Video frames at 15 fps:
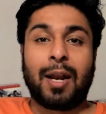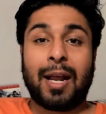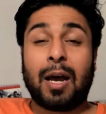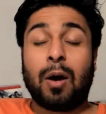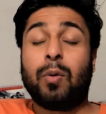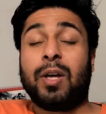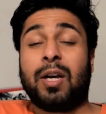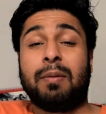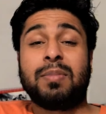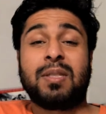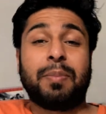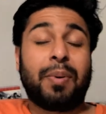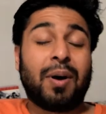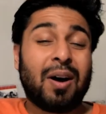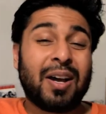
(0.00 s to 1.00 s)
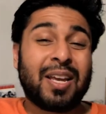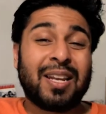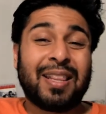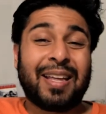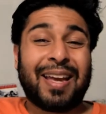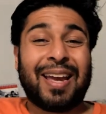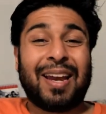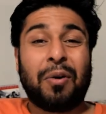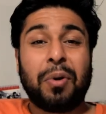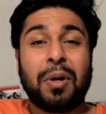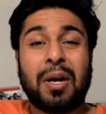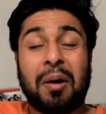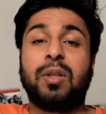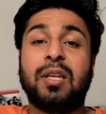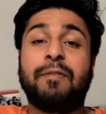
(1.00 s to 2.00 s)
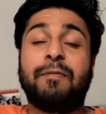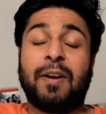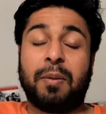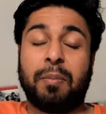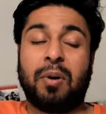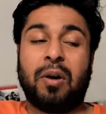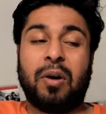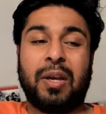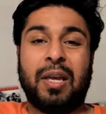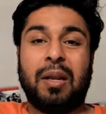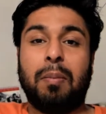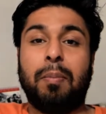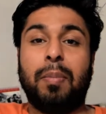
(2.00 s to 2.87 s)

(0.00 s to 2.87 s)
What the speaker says: Now, when it comes to parking in that area, I did find parking,